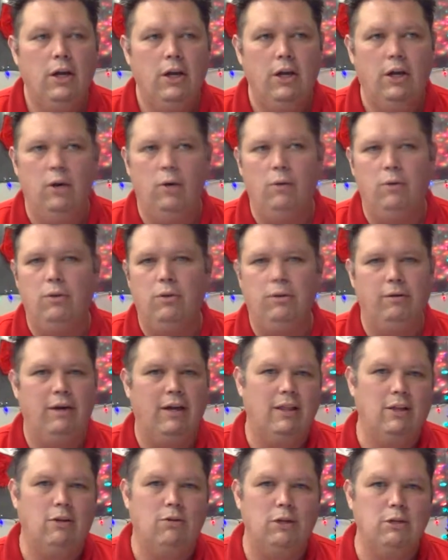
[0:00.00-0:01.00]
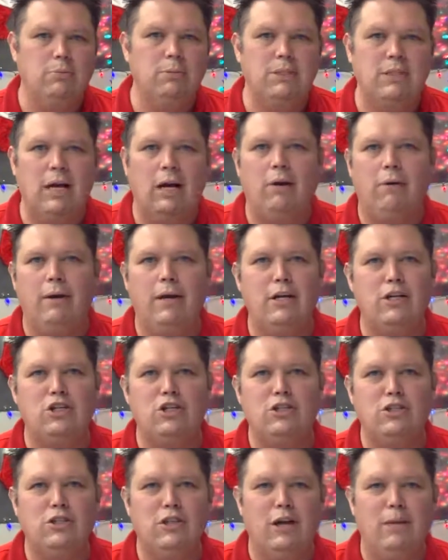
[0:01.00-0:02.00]
You know, they got the Christmas
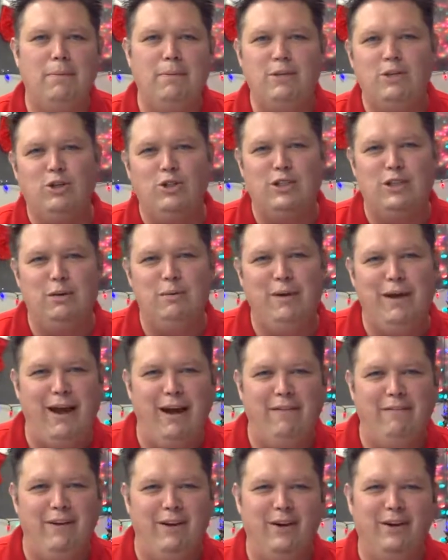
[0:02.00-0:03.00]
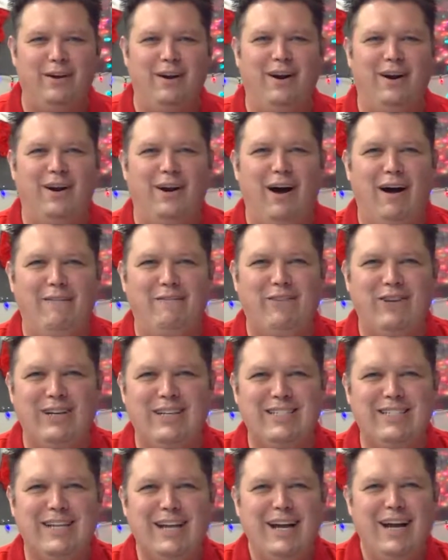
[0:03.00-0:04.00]
decorations up, as you can see we have here in our
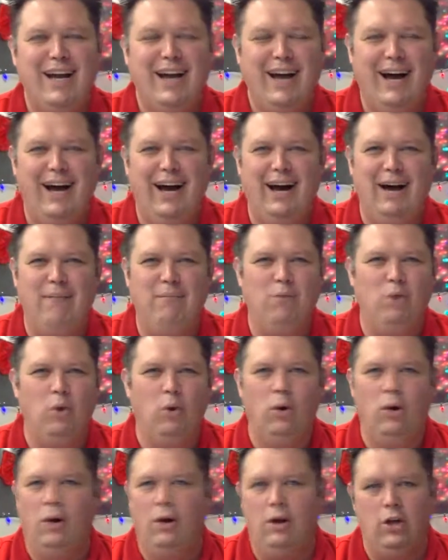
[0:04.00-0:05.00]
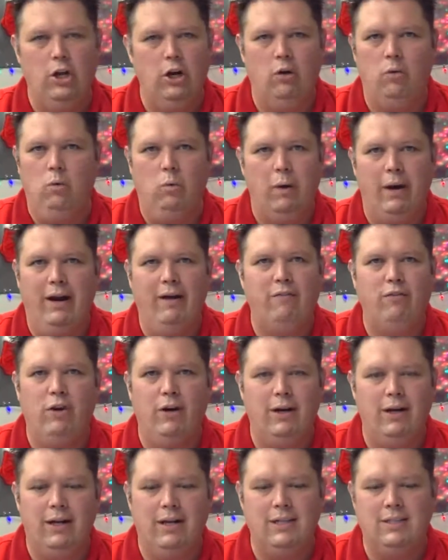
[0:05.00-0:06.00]
office, or,
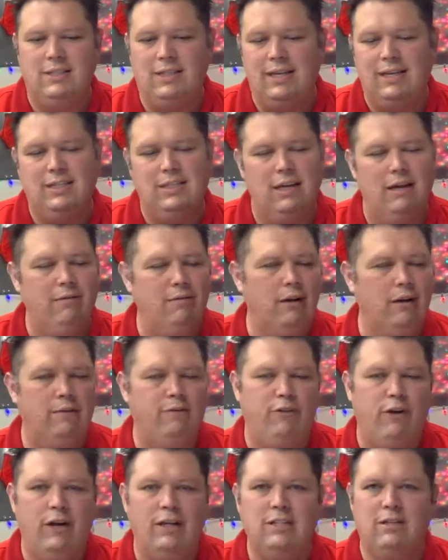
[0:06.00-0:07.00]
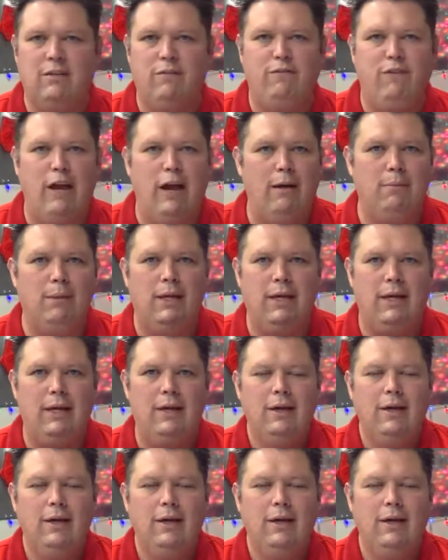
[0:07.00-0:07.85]
whatever it is, Thanksgiving, friends and family.